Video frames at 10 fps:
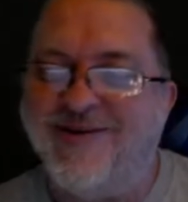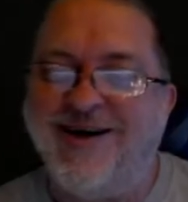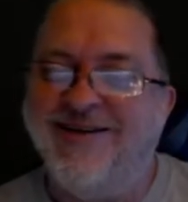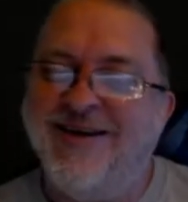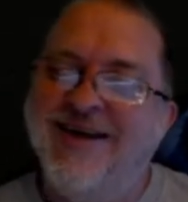
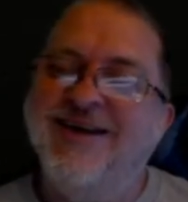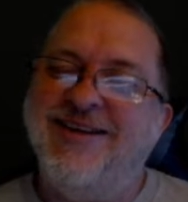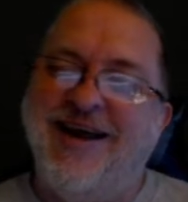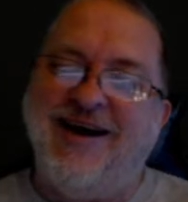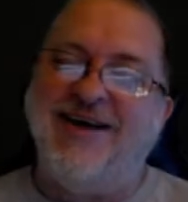out.
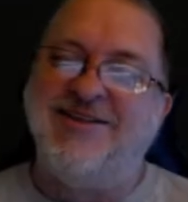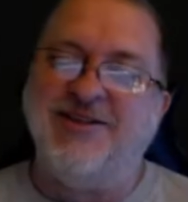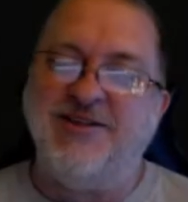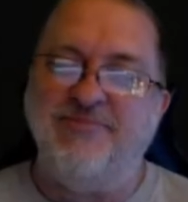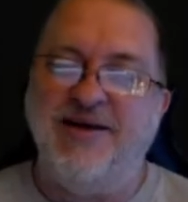No, that's
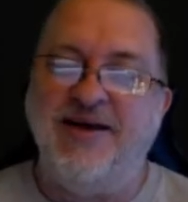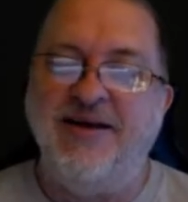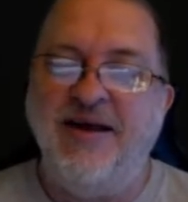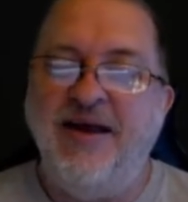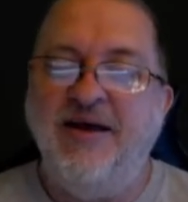just me.
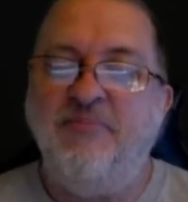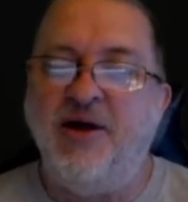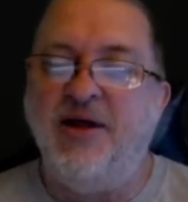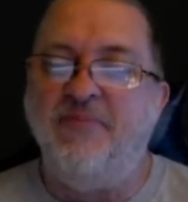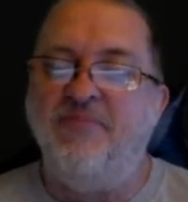
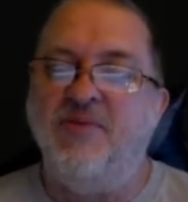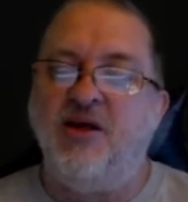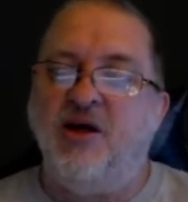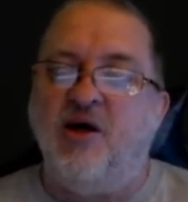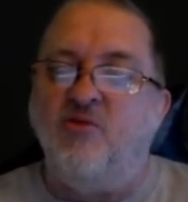But,
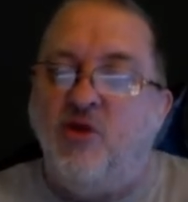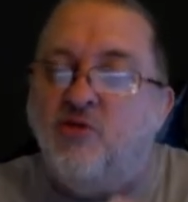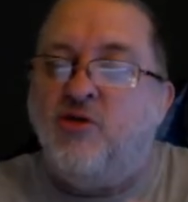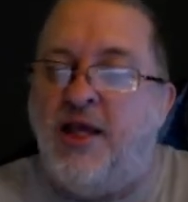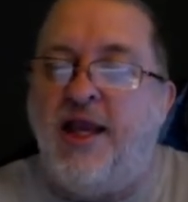you
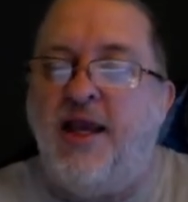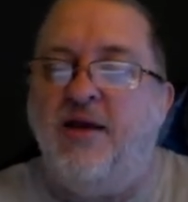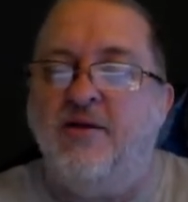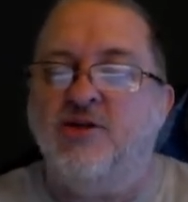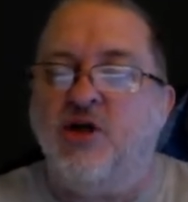
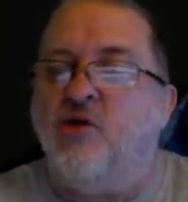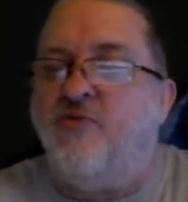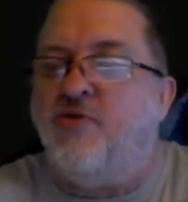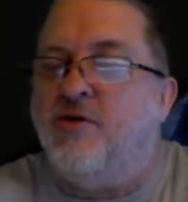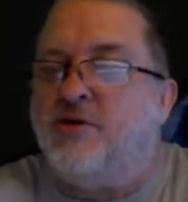can. So
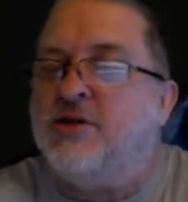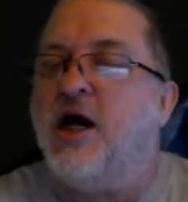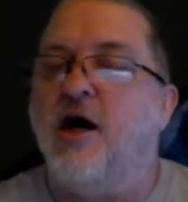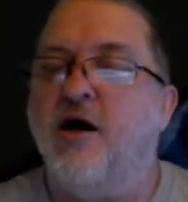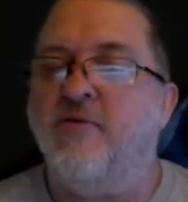if you're
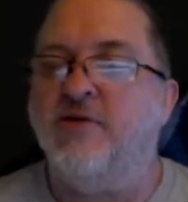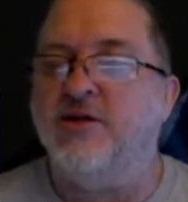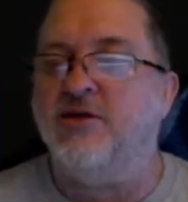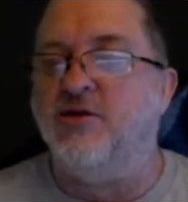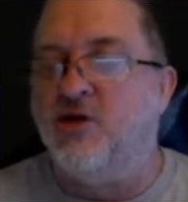tired of
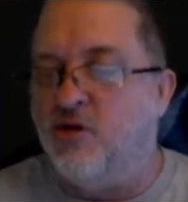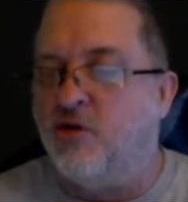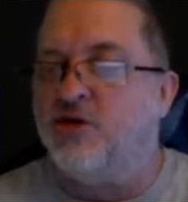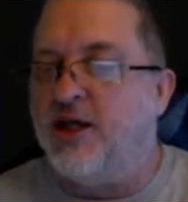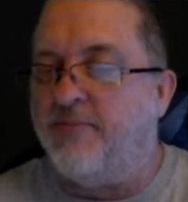just doing
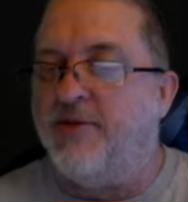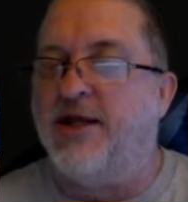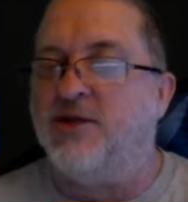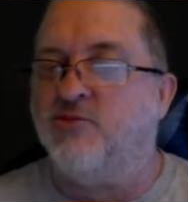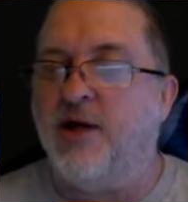something
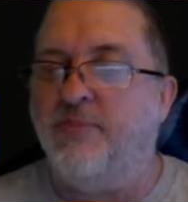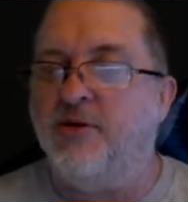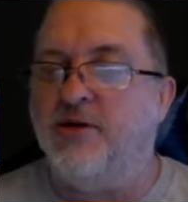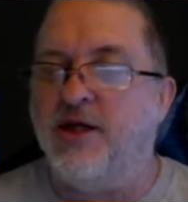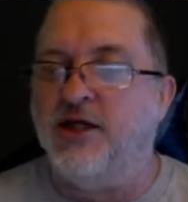that's
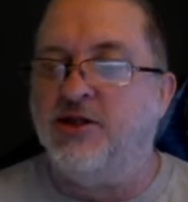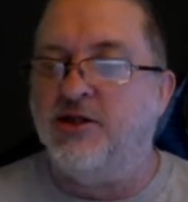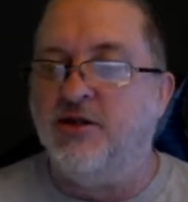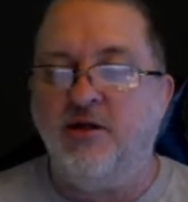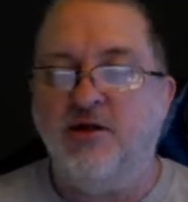
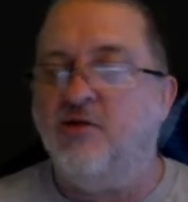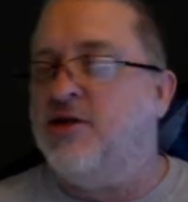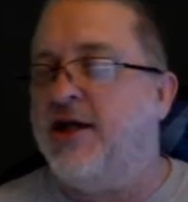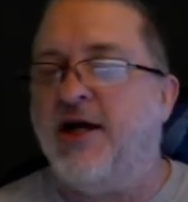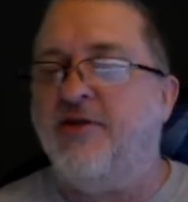repetitious, go
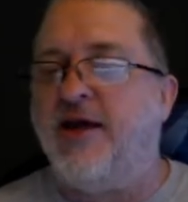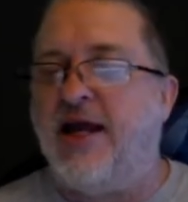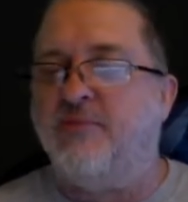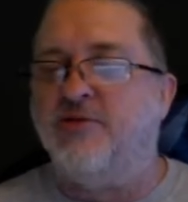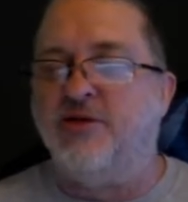check out the
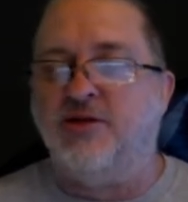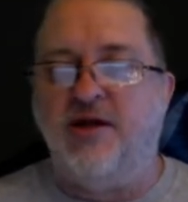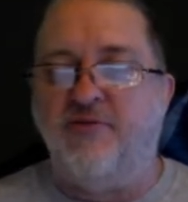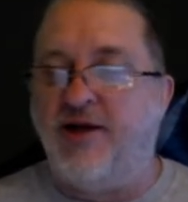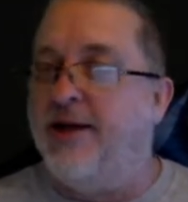animals and
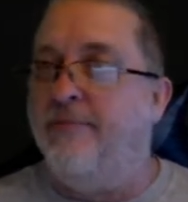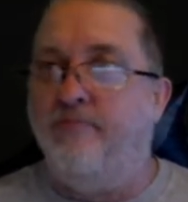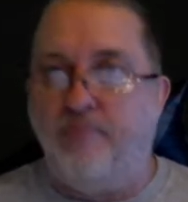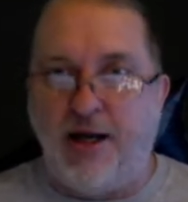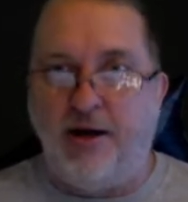stuff. They got
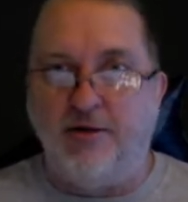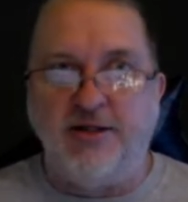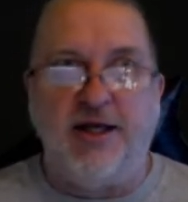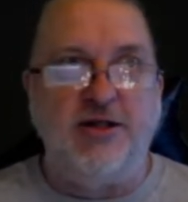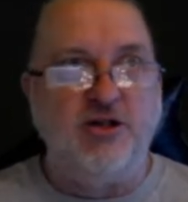bears, they
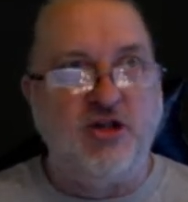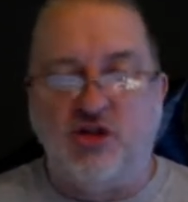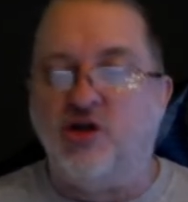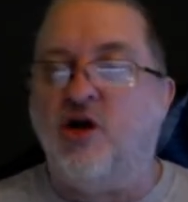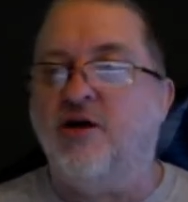got
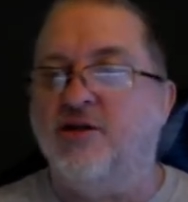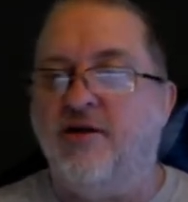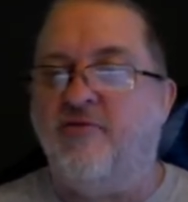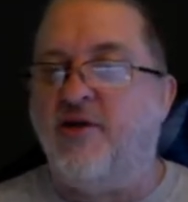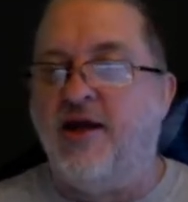sharks and
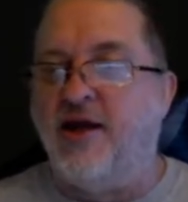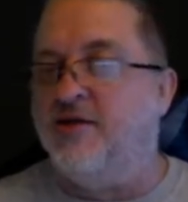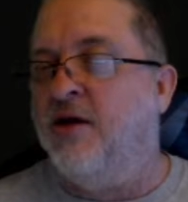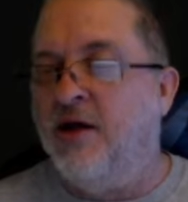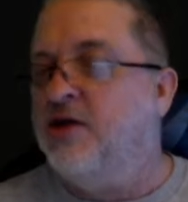everything else.
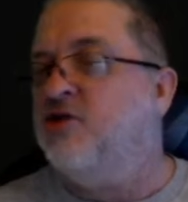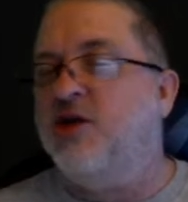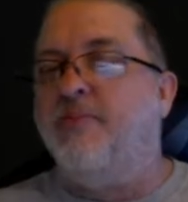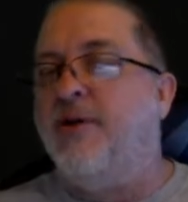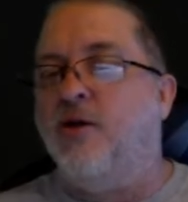
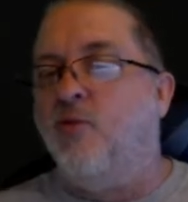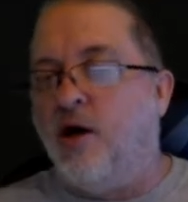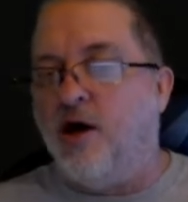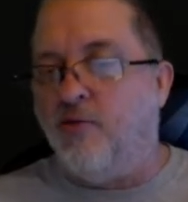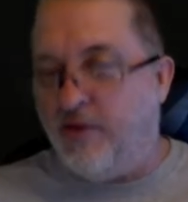Jump in the
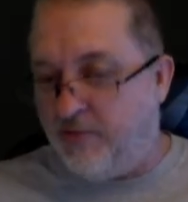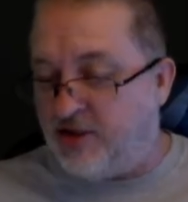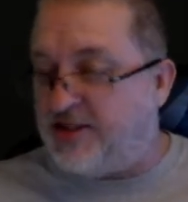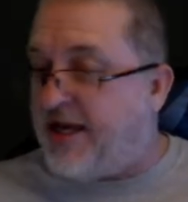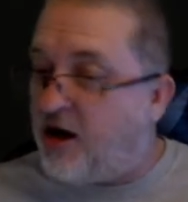water with them
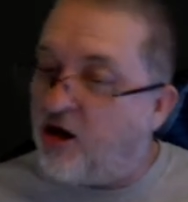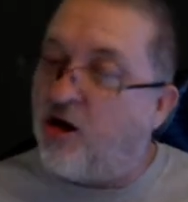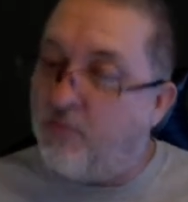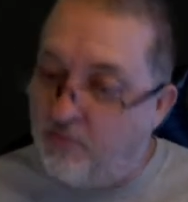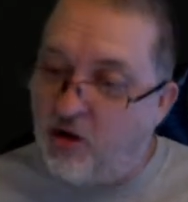because they
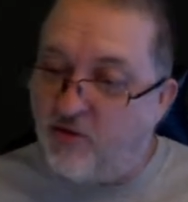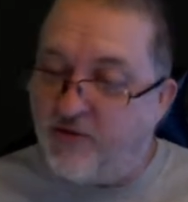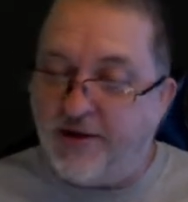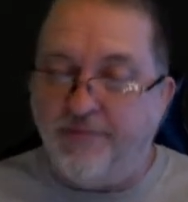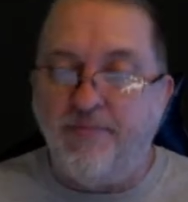are moving.